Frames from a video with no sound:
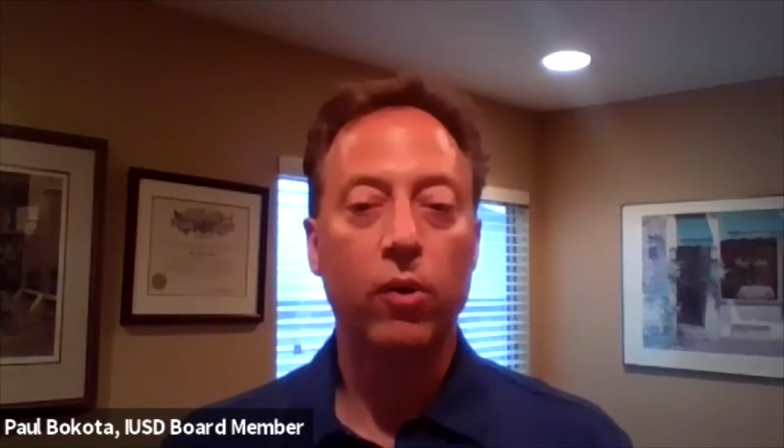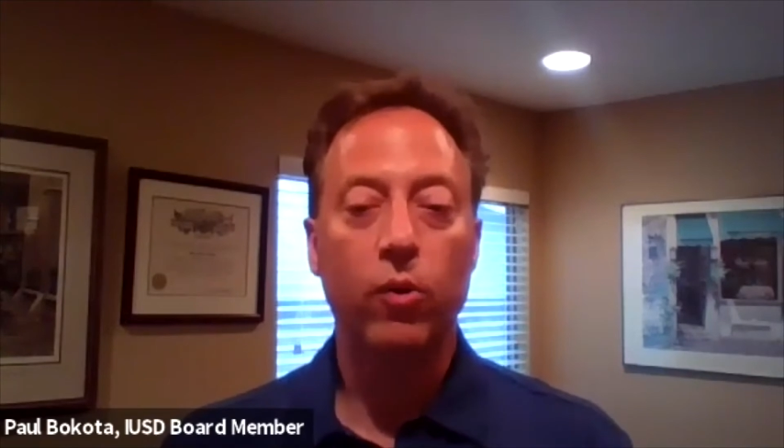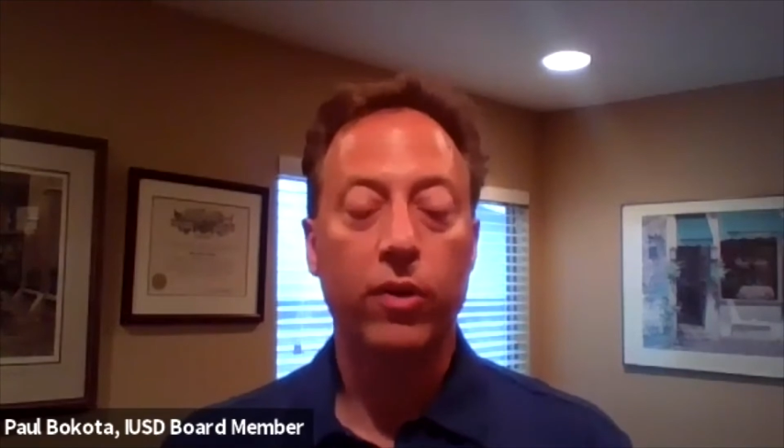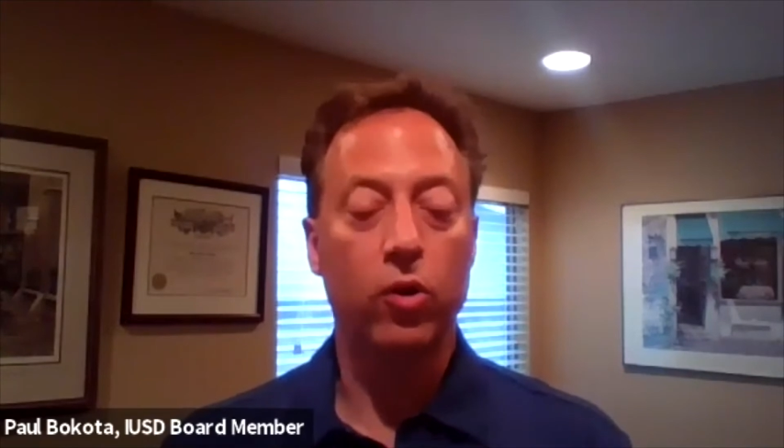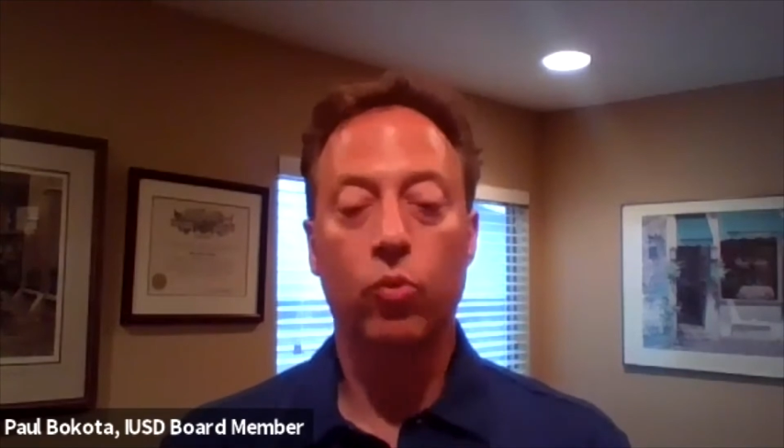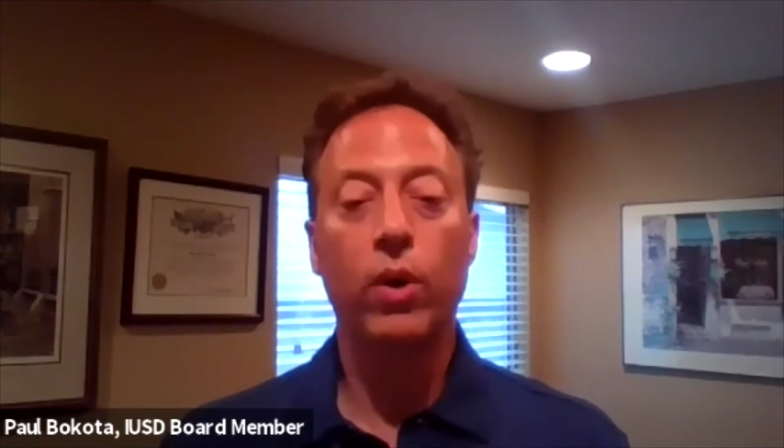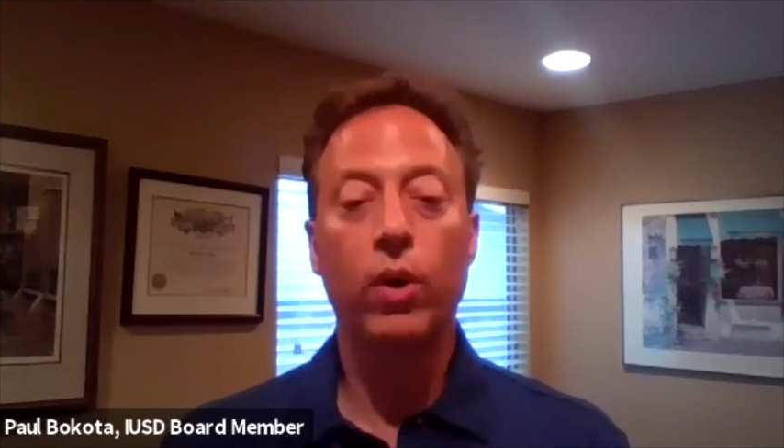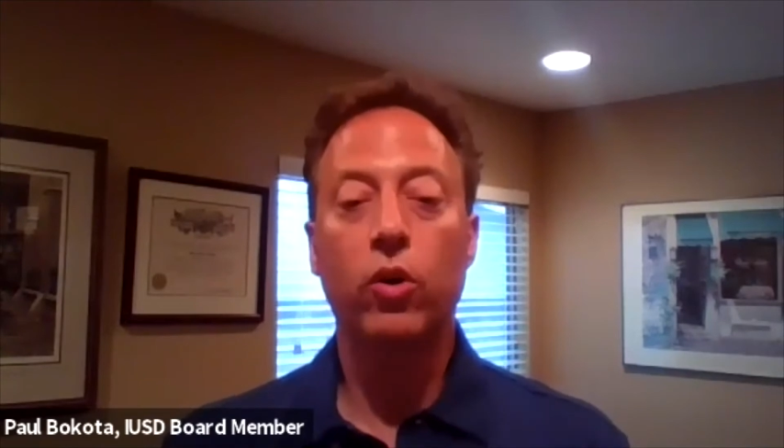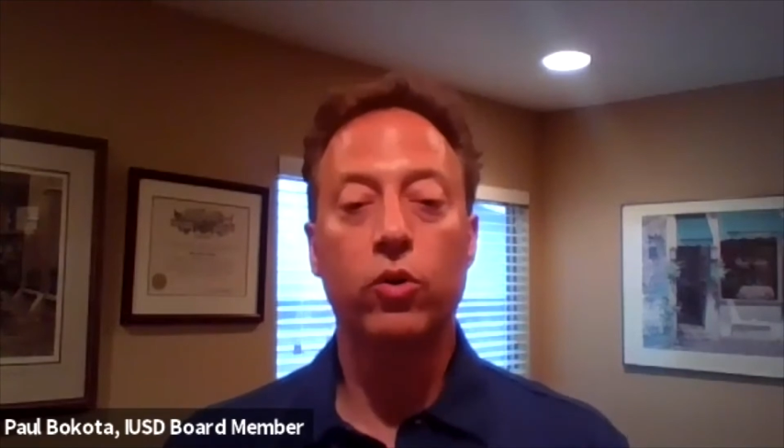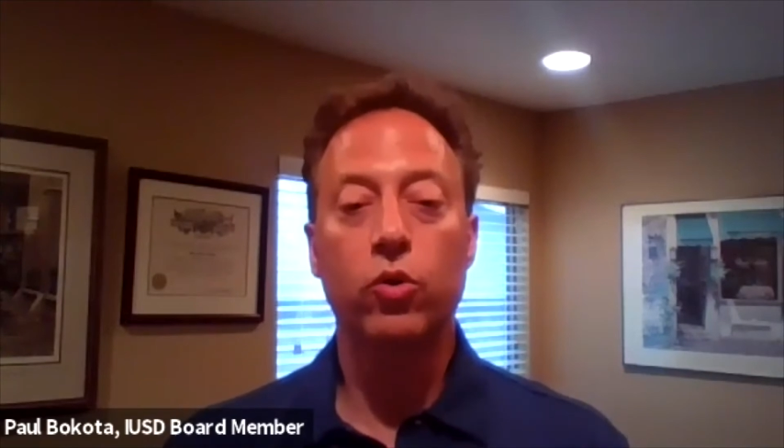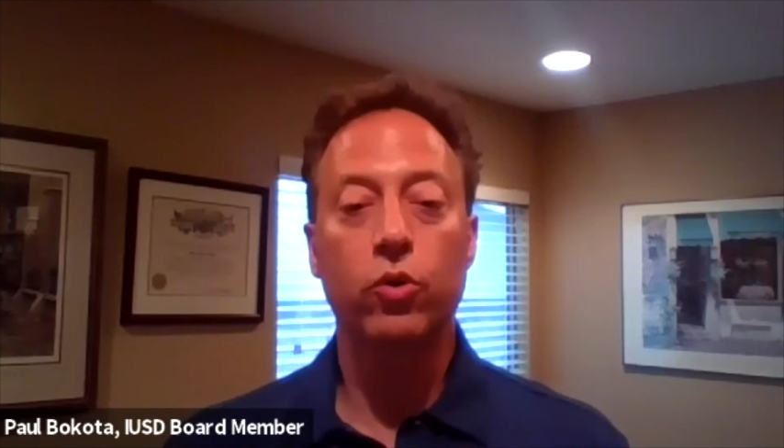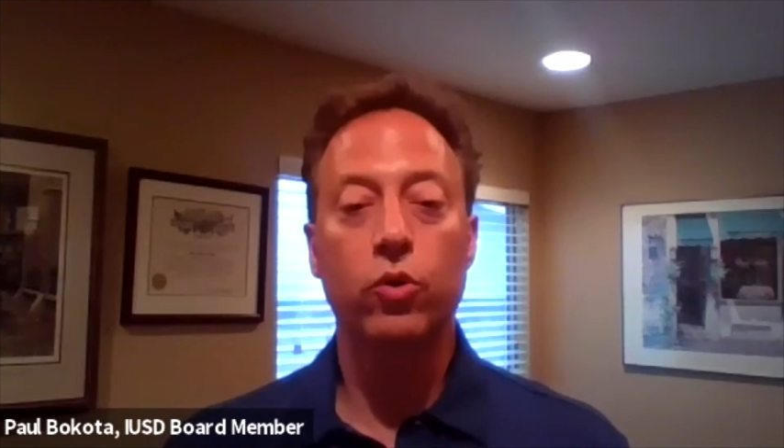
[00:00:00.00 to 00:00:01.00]
within a week or
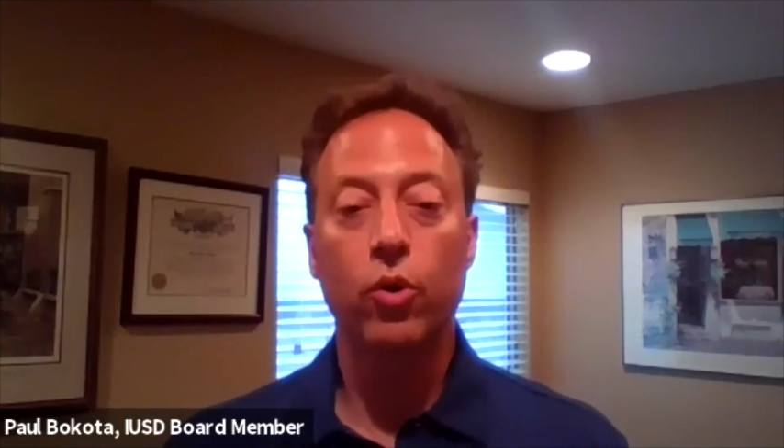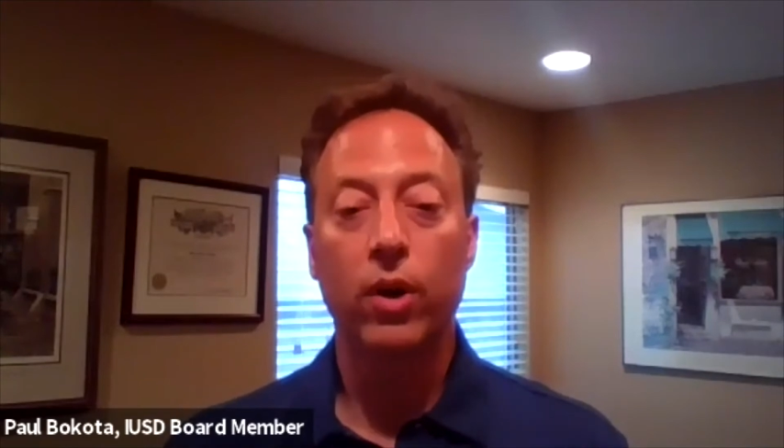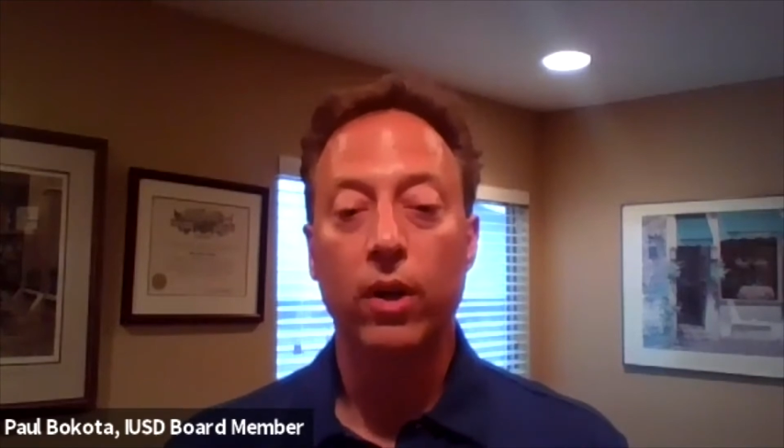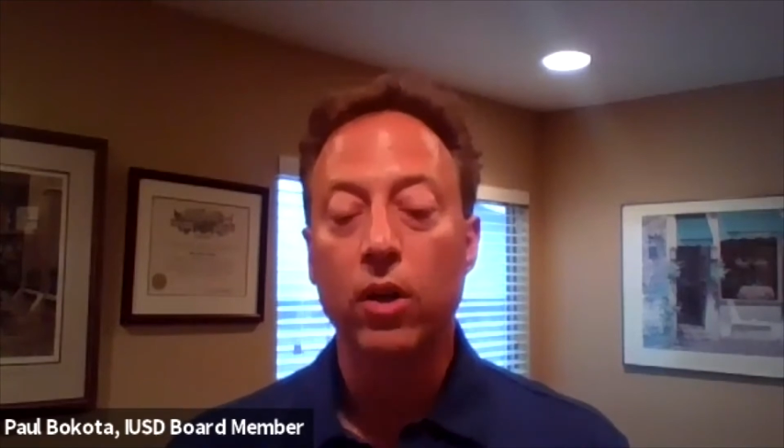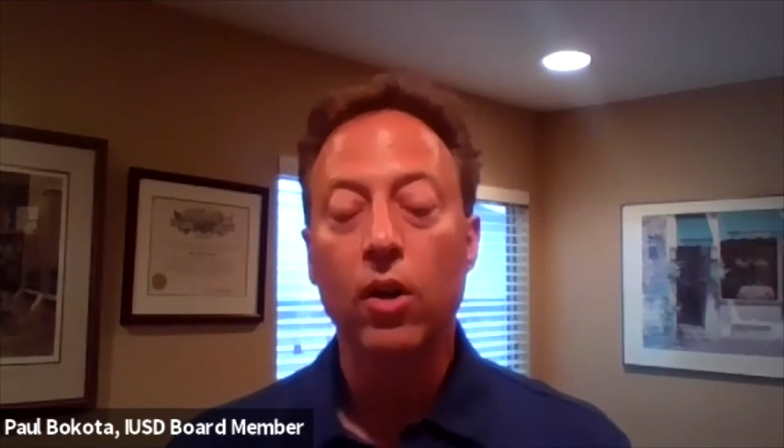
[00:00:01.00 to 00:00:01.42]
two to do it,